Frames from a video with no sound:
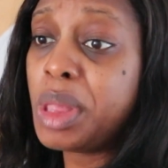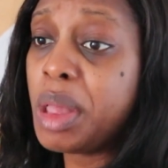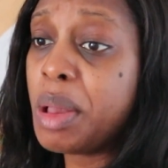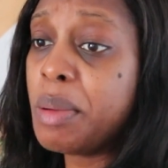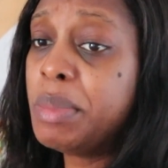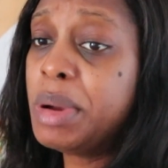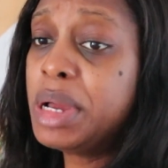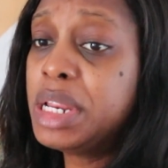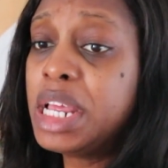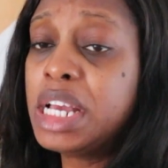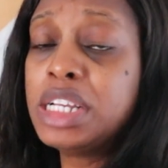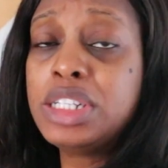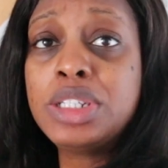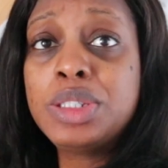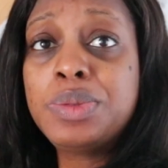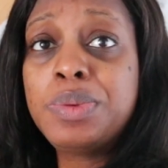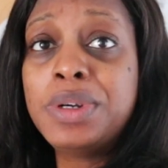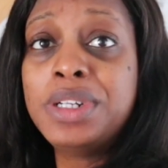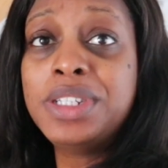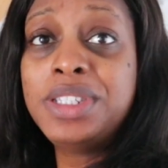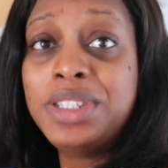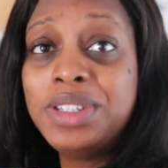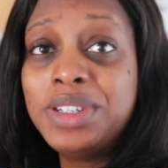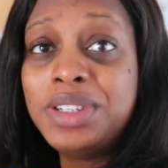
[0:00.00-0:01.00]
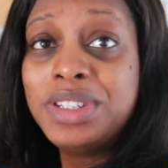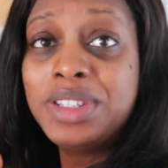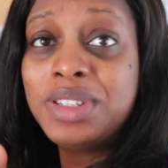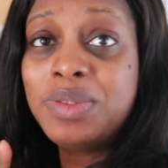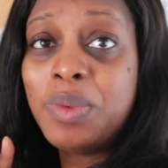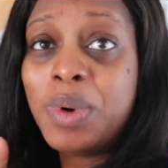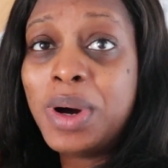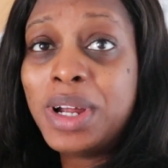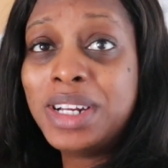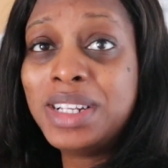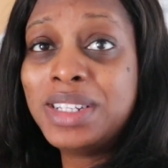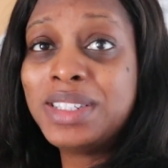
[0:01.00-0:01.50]
but I just
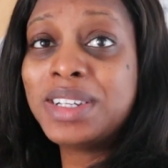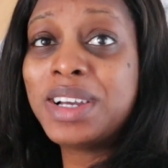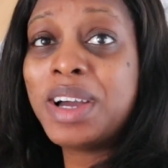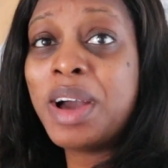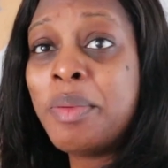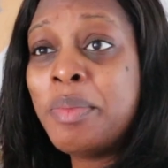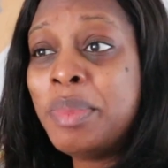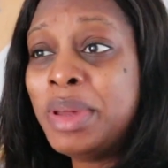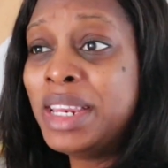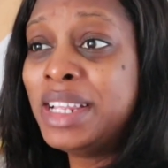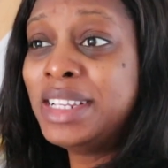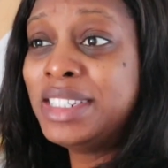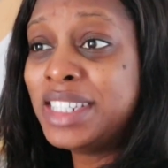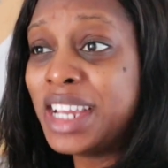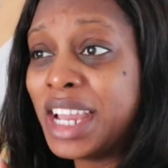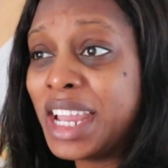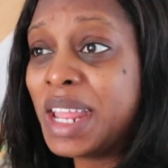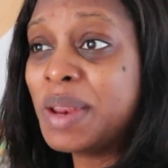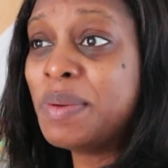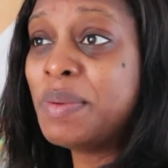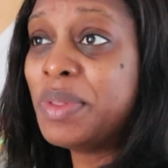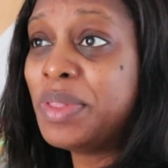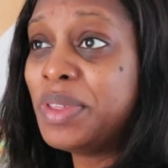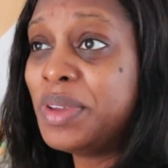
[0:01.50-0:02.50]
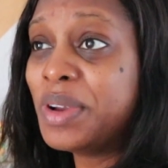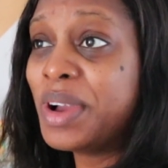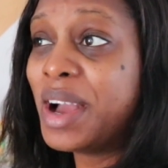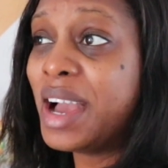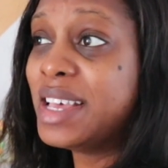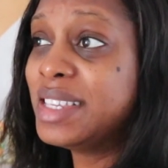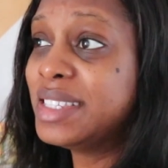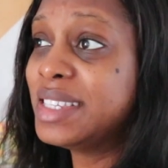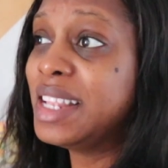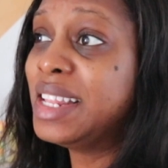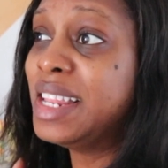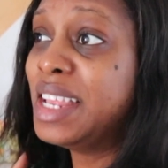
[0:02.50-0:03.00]
wanted to come in and check in with you
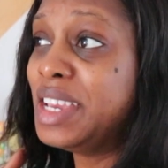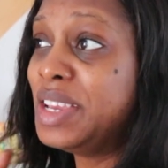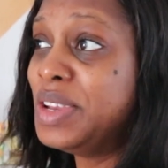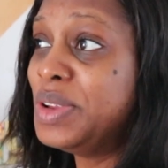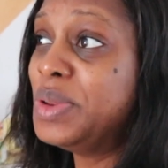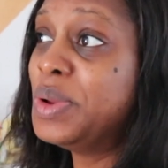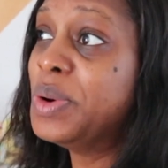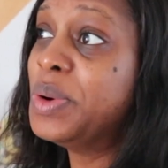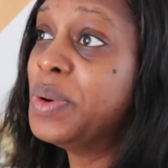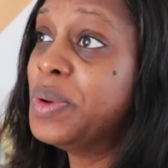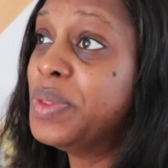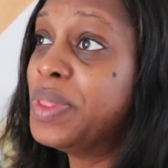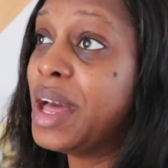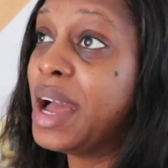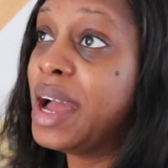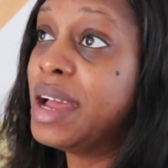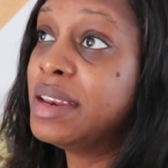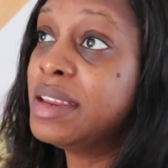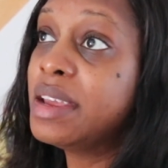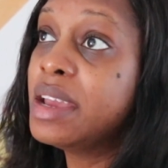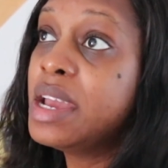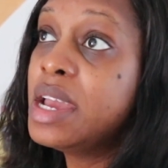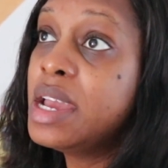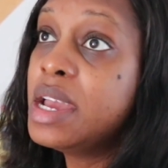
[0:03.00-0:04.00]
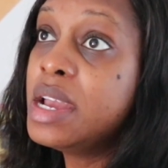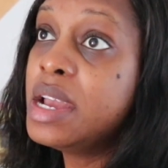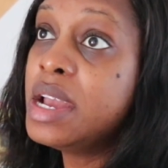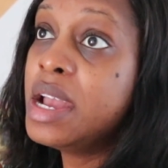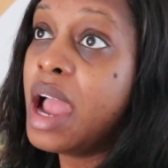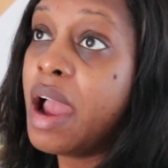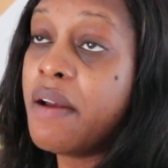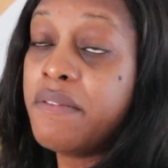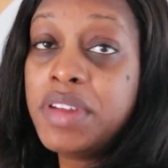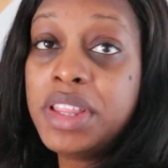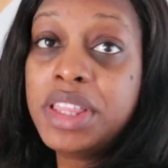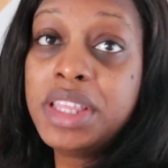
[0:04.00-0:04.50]
guys and let you know that
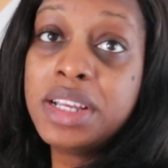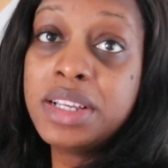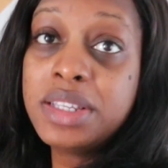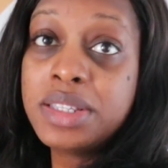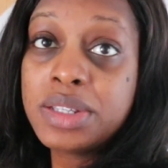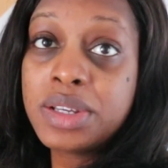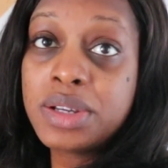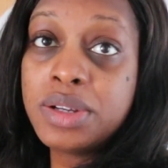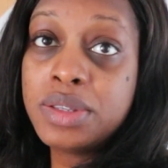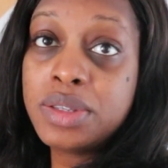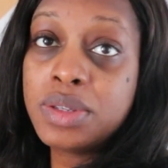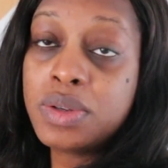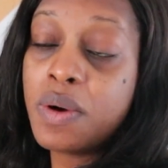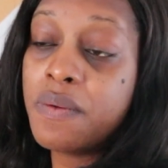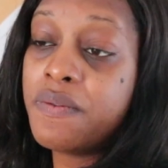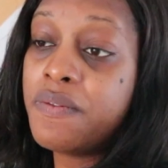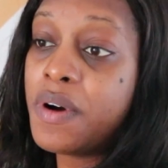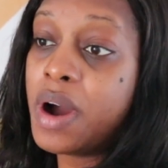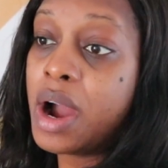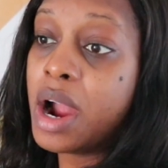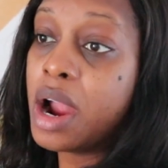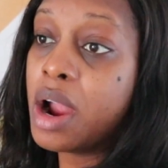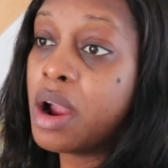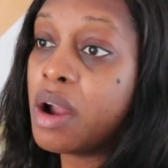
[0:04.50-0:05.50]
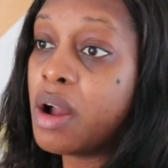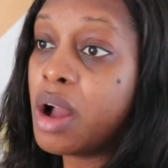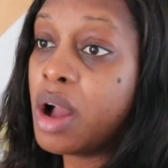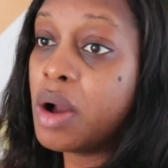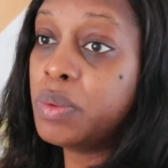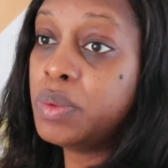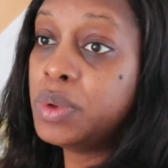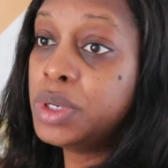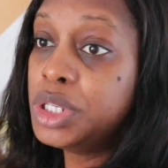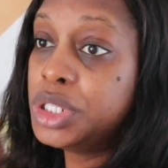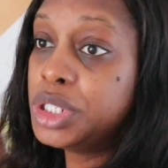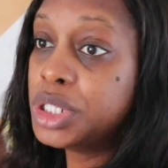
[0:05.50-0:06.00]
everything is good so far.
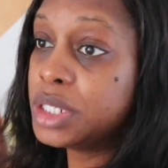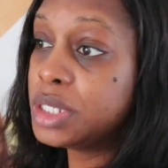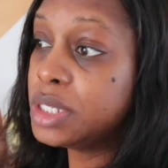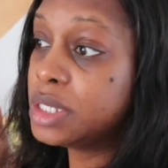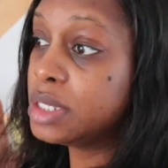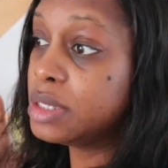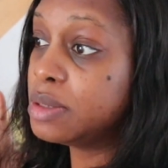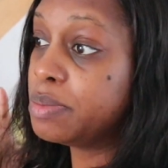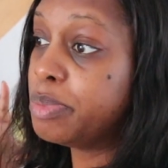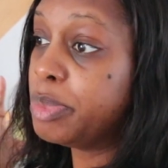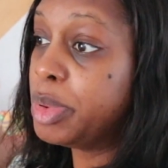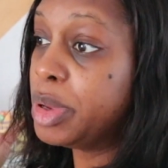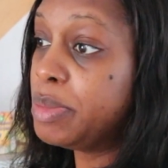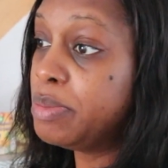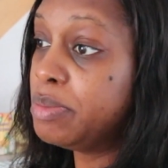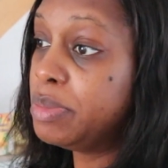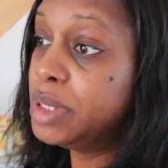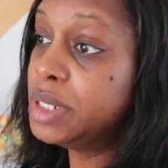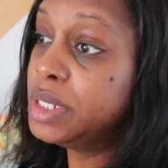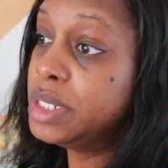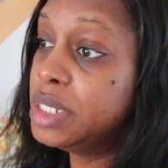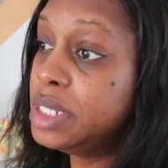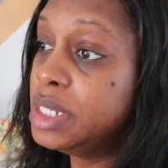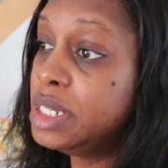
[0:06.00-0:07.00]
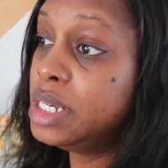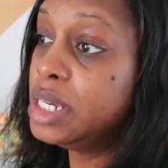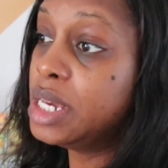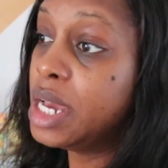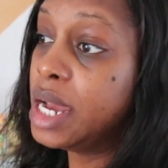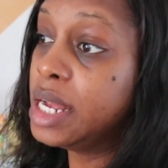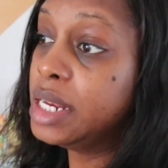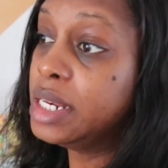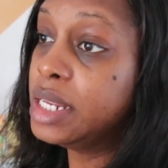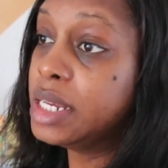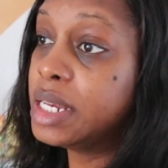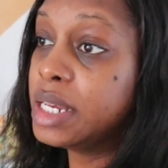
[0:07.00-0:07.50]
We just been busy,
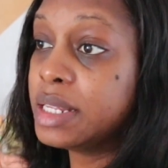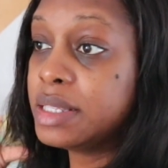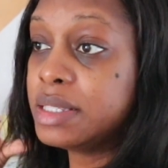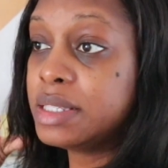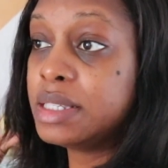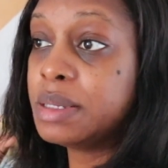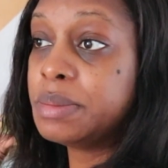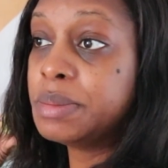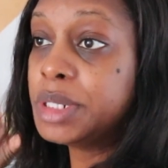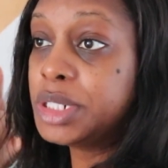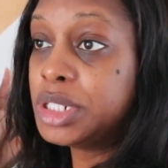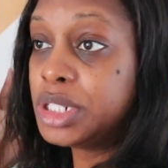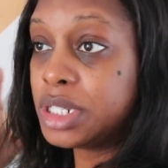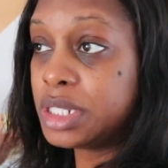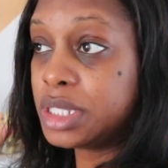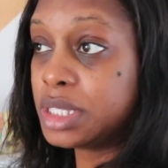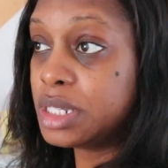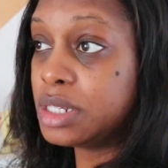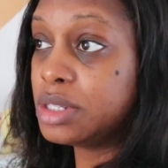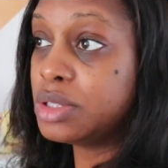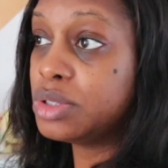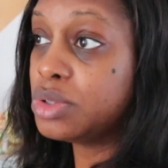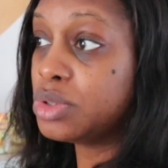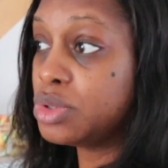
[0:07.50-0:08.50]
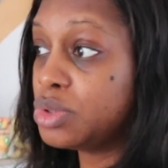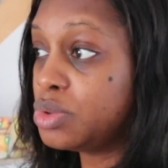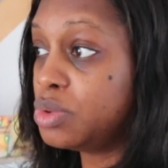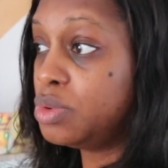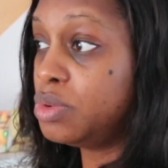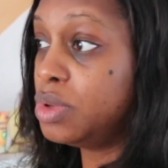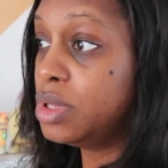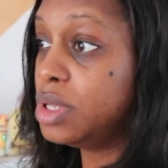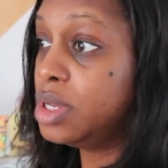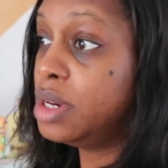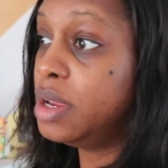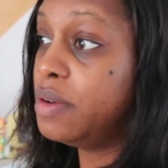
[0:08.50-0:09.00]
and the kids are adjusting to
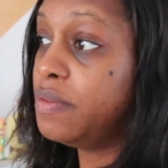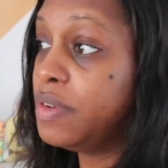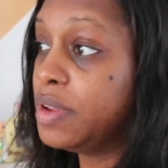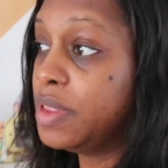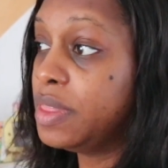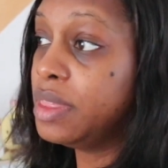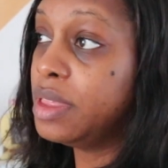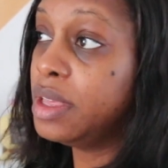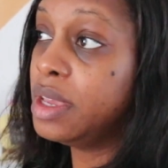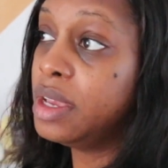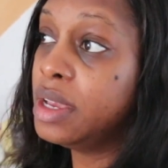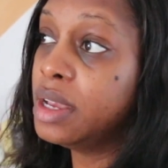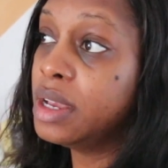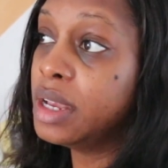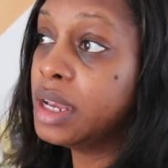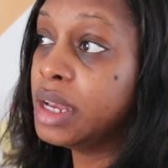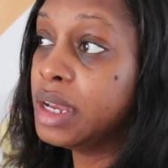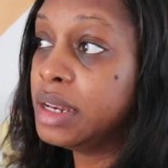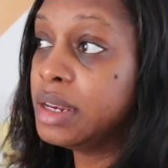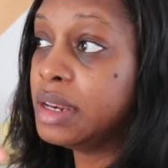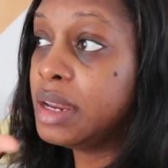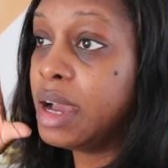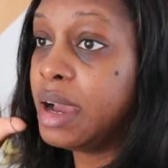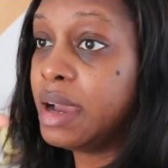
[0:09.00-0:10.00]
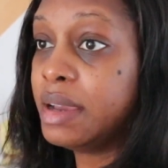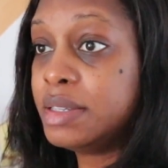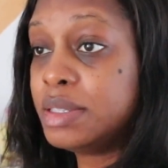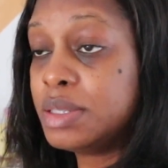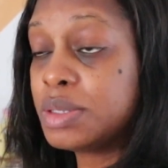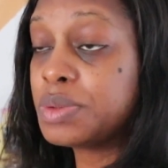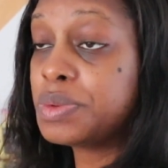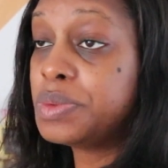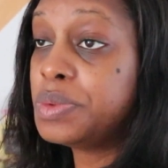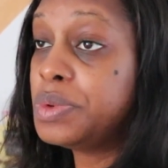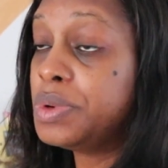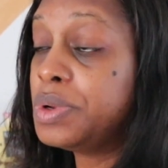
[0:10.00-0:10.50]
school and everything, and high
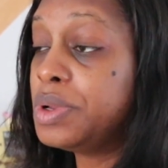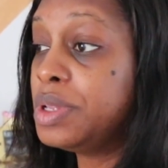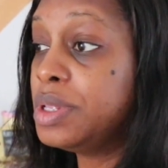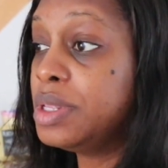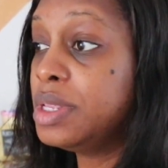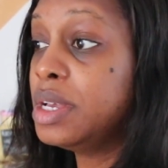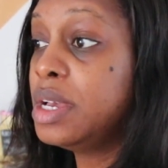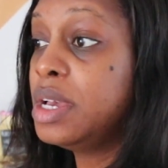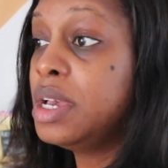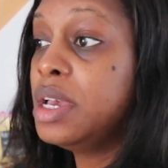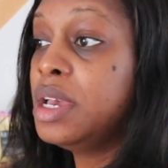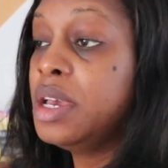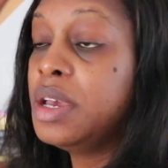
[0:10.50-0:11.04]
school.